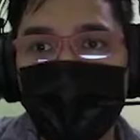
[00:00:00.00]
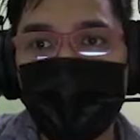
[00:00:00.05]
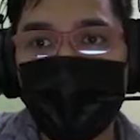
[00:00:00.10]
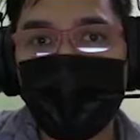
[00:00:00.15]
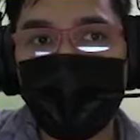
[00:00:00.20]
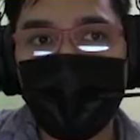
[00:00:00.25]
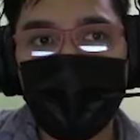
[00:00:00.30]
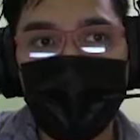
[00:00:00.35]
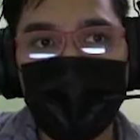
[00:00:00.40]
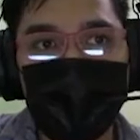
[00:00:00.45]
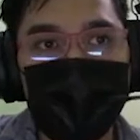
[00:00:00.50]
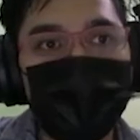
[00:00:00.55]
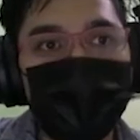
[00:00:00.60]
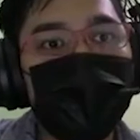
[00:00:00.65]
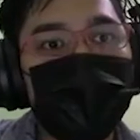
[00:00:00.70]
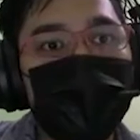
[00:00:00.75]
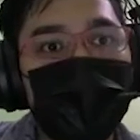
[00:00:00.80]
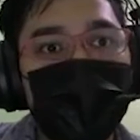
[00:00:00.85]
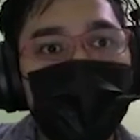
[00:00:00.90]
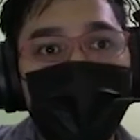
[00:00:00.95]
view of
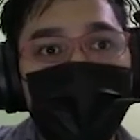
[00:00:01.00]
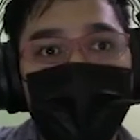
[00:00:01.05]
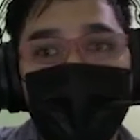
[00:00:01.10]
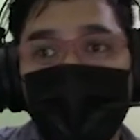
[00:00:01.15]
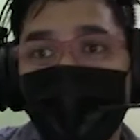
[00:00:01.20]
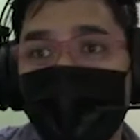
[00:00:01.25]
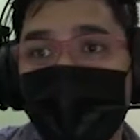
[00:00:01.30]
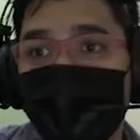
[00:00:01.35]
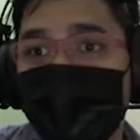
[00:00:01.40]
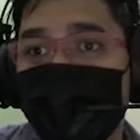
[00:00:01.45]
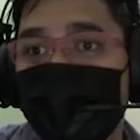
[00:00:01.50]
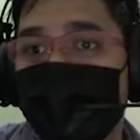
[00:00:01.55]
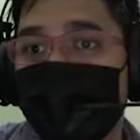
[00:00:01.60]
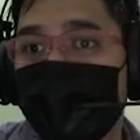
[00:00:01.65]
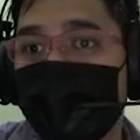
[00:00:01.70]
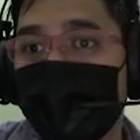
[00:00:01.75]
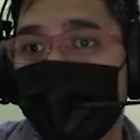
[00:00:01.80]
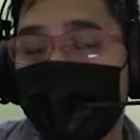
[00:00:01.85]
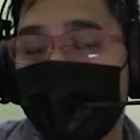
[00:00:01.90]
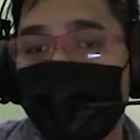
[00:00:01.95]
trading view,
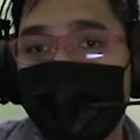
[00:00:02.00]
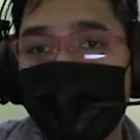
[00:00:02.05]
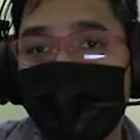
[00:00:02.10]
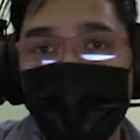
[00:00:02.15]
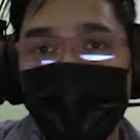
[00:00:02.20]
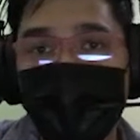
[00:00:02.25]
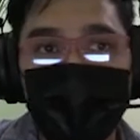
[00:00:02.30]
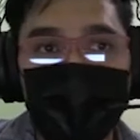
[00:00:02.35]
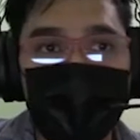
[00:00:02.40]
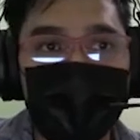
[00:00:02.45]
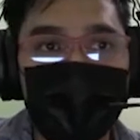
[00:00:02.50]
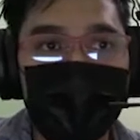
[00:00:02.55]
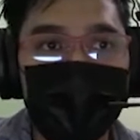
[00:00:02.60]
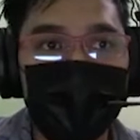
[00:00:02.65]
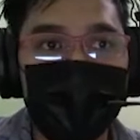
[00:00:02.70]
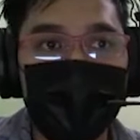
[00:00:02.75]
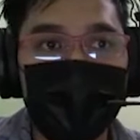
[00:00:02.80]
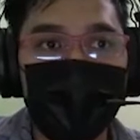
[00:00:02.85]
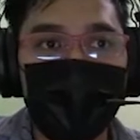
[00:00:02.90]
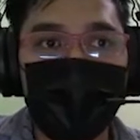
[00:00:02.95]

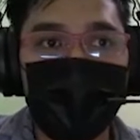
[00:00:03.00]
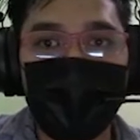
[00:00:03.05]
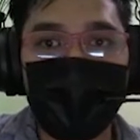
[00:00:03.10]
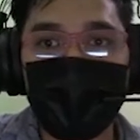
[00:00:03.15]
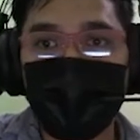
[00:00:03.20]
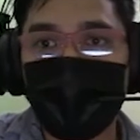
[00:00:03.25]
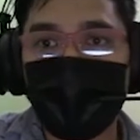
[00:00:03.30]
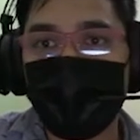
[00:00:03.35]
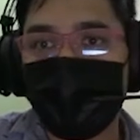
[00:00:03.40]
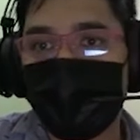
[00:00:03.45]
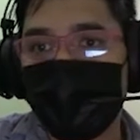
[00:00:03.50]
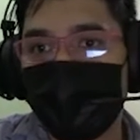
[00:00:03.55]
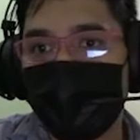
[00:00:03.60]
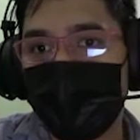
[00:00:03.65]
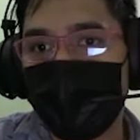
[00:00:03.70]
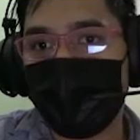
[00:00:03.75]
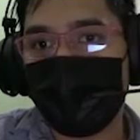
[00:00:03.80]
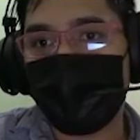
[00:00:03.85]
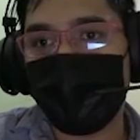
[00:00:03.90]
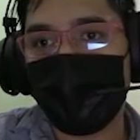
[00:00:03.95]
and we
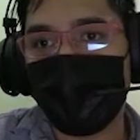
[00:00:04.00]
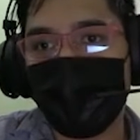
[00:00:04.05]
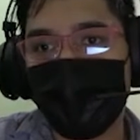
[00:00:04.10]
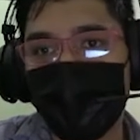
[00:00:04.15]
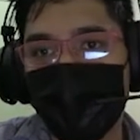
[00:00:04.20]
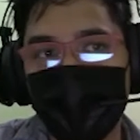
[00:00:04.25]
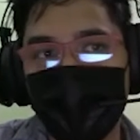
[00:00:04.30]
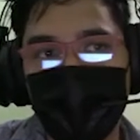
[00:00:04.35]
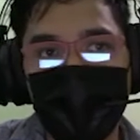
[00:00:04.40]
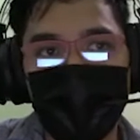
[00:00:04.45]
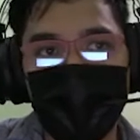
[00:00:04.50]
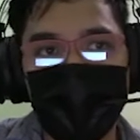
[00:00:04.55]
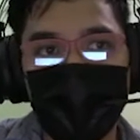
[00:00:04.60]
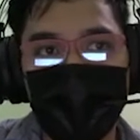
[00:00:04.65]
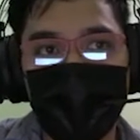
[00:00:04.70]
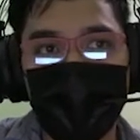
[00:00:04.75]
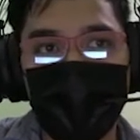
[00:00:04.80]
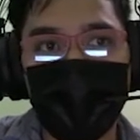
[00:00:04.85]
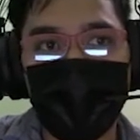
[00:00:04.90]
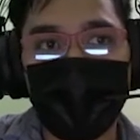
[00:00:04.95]
have here the chart
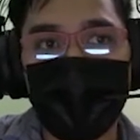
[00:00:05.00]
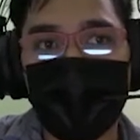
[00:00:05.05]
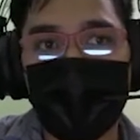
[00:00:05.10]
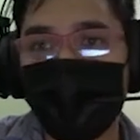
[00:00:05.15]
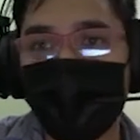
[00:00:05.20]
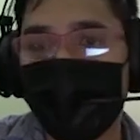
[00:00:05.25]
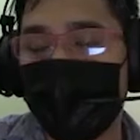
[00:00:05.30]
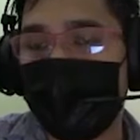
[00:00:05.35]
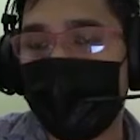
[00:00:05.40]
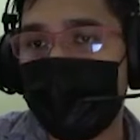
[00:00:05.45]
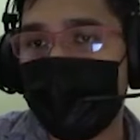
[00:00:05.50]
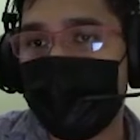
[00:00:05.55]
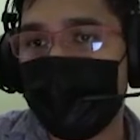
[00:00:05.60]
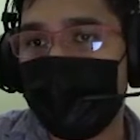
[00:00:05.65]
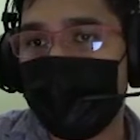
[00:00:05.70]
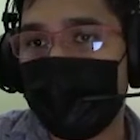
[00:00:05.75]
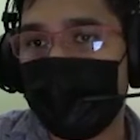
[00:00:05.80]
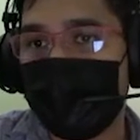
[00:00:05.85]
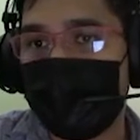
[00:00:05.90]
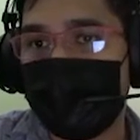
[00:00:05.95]
of the
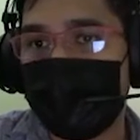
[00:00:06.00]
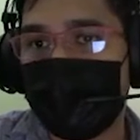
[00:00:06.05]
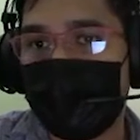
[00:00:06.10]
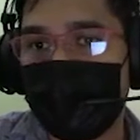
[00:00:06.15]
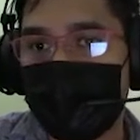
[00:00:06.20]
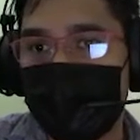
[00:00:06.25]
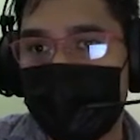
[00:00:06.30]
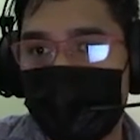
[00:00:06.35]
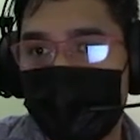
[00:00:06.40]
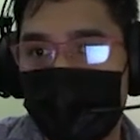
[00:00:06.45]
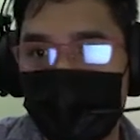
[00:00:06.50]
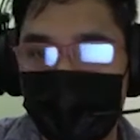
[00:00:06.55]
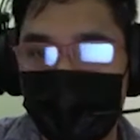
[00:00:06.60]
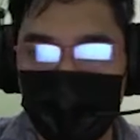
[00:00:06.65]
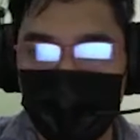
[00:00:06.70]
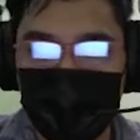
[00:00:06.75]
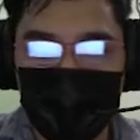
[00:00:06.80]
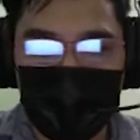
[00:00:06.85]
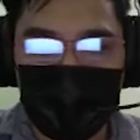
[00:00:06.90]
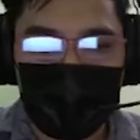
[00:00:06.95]
Nasdaq index.
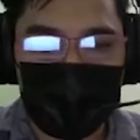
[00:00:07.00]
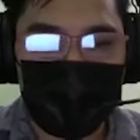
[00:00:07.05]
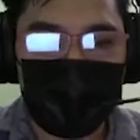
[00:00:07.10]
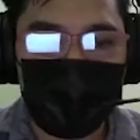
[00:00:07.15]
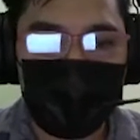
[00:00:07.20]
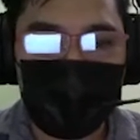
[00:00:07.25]
You